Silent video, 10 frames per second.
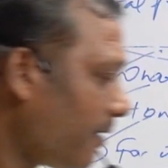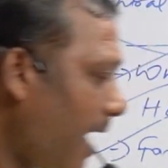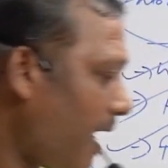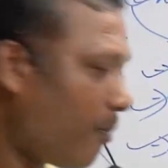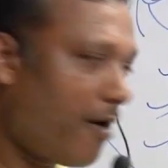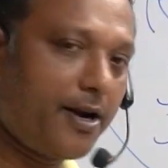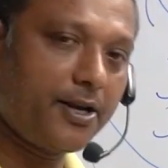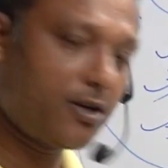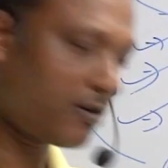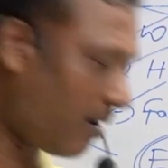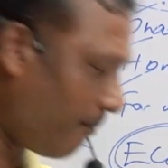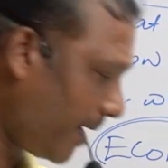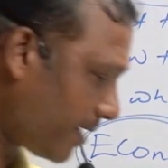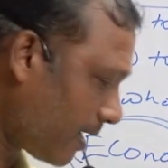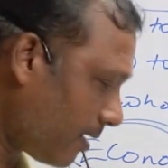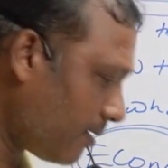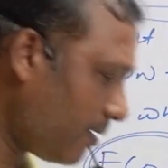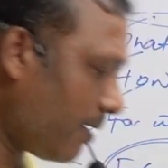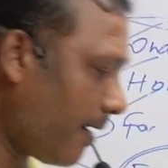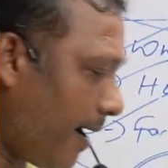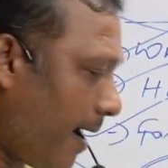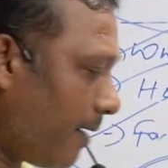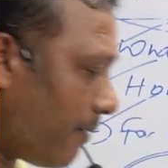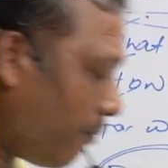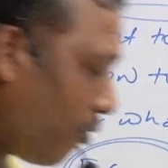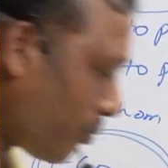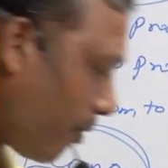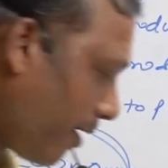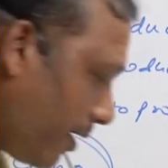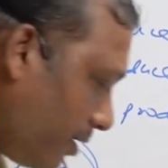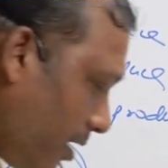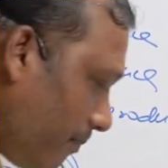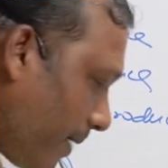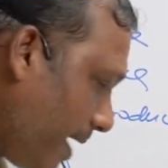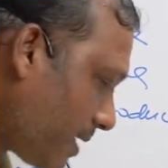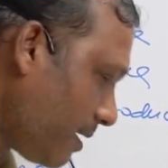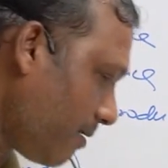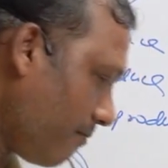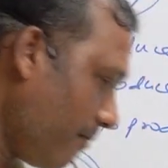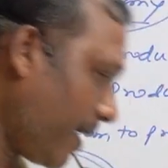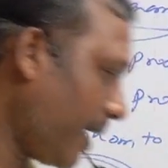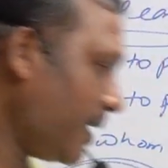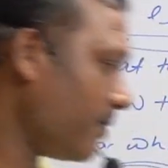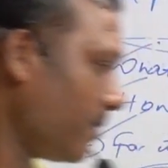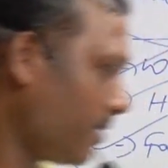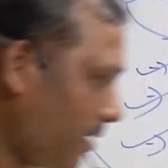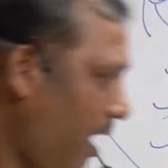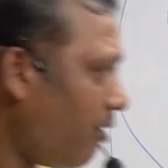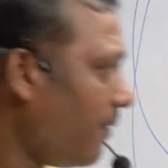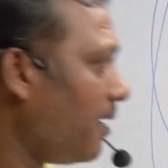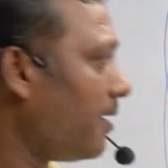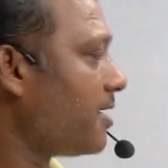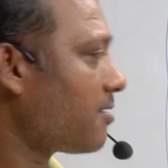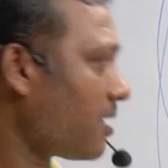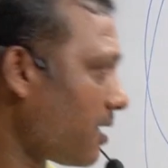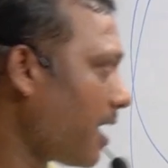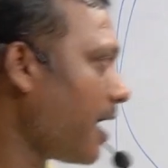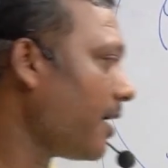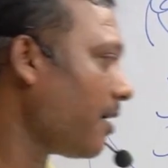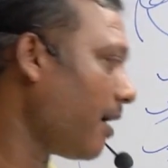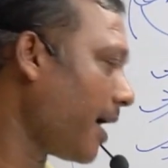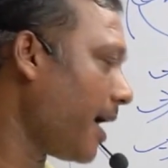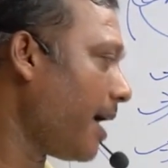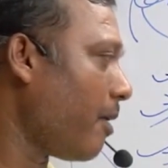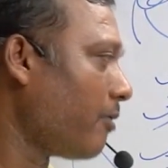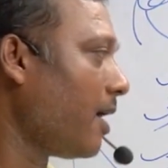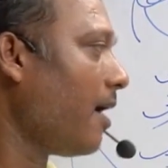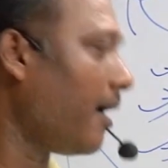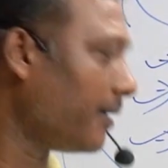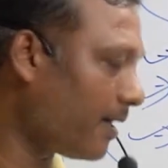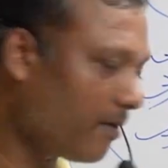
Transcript: Third point is your competition. And fourth point is your price mechanism. Now we will discuss again about the other